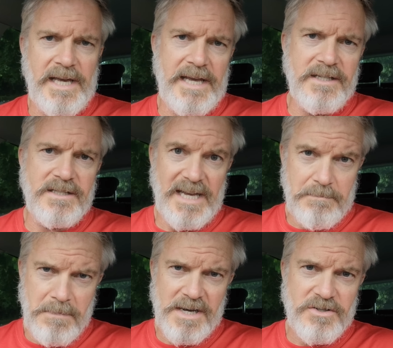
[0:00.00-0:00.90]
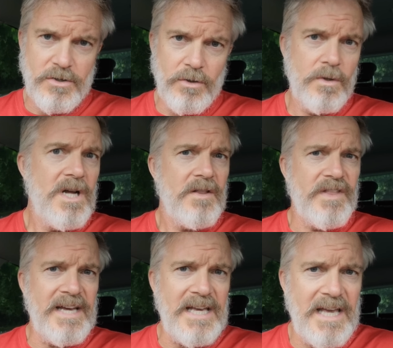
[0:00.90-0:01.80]
is, in my school,
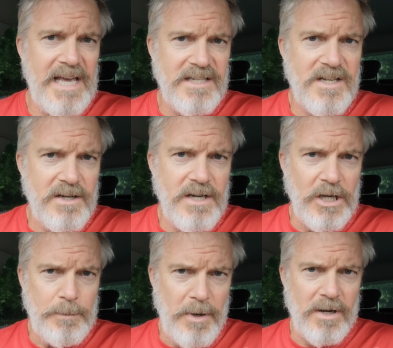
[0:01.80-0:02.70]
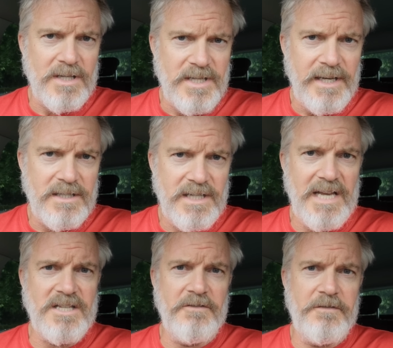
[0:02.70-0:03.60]
there is no politics.
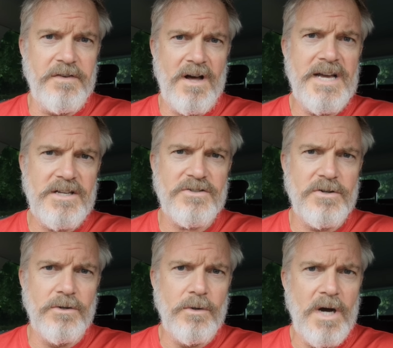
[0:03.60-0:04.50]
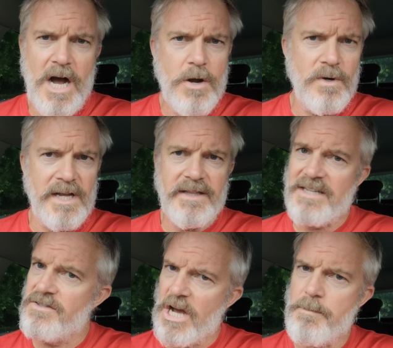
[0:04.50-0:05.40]
It's a flying school only.
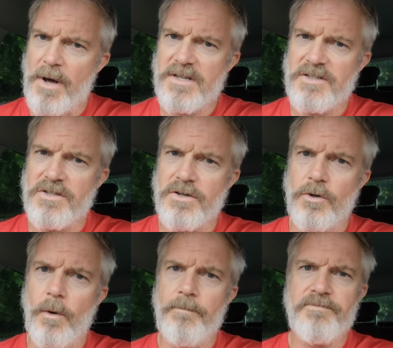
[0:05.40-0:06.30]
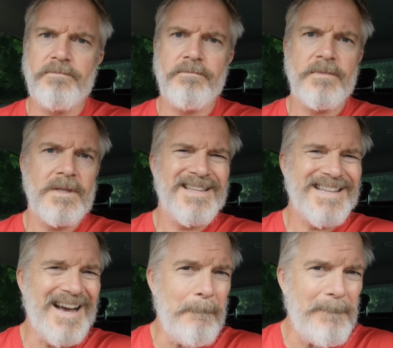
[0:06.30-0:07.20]
There's no politics at all,
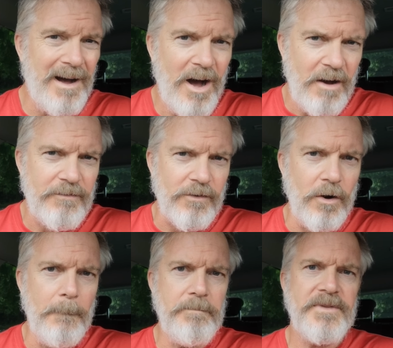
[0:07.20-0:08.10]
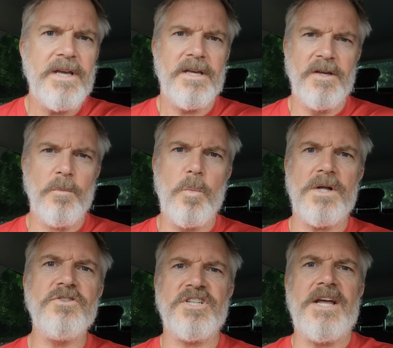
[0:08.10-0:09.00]
apart from in
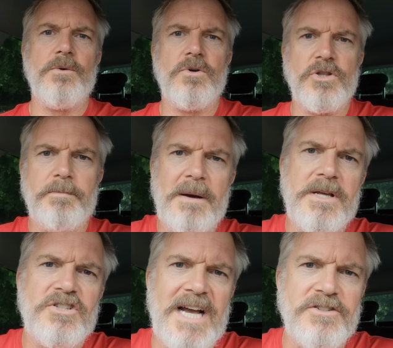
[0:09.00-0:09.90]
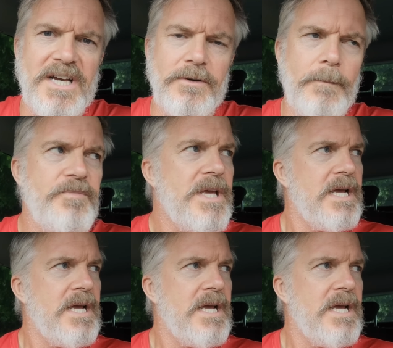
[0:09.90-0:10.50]
one channel called the public chat channel.